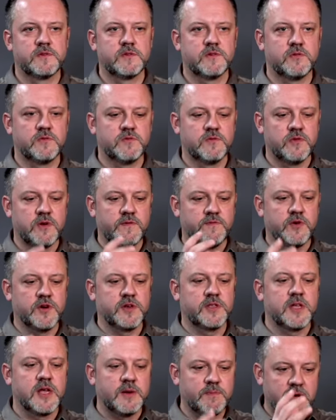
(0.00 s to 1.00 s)
So you
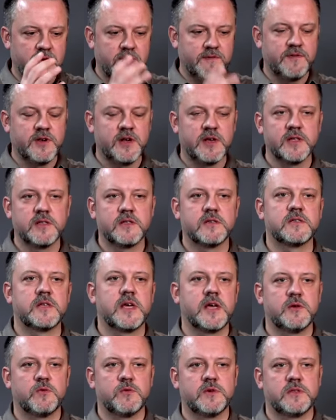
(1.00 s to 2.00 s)
avoid that by filling the
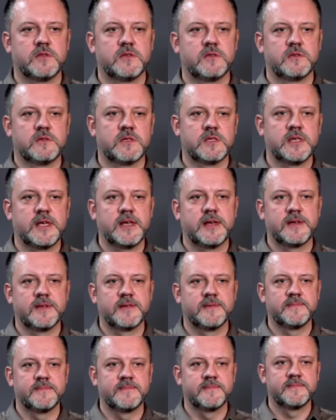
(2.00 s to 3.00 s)
stand with the sand.
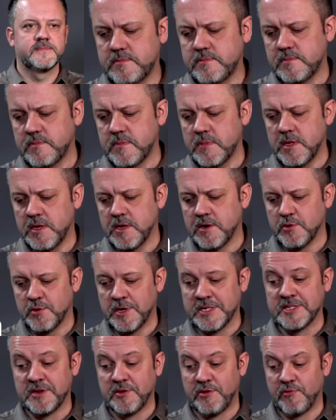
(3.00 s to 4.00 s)

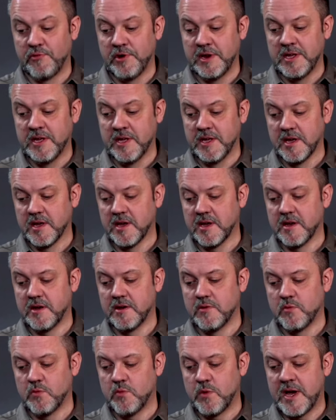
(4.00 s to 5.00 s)
Question three,
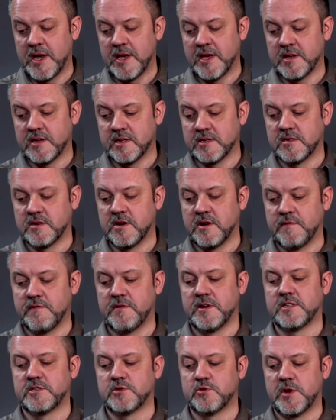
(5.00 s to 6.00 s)
why does
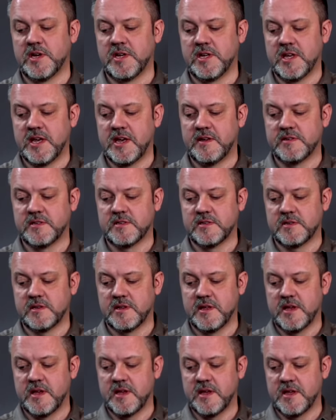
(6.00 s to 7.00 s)
Confidence 20
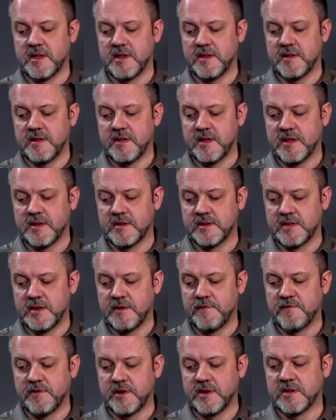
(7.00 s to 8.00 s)
has a
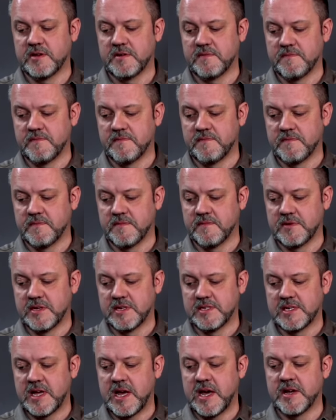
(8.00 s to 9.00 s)
different
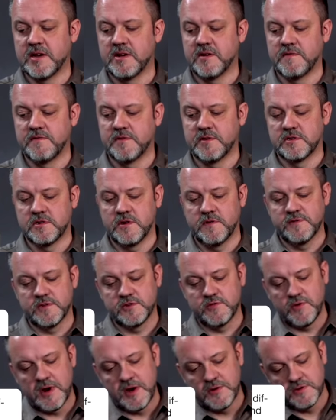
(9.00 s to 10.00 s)
design of the
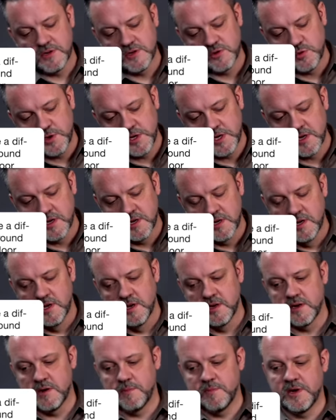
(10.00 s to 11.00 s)
surface around the tweeter
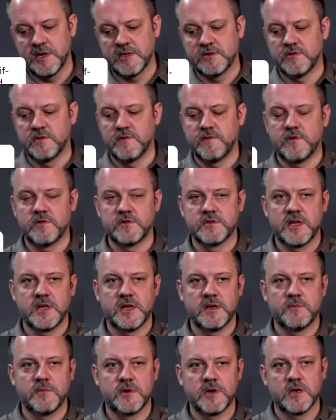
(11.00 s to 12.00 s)
compared to the floor
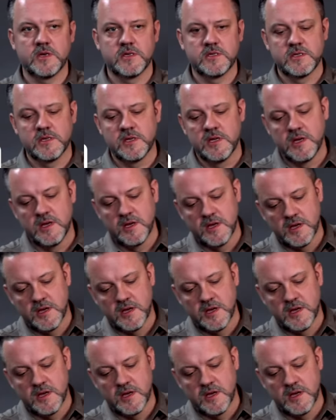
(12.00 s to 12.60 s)
standing models?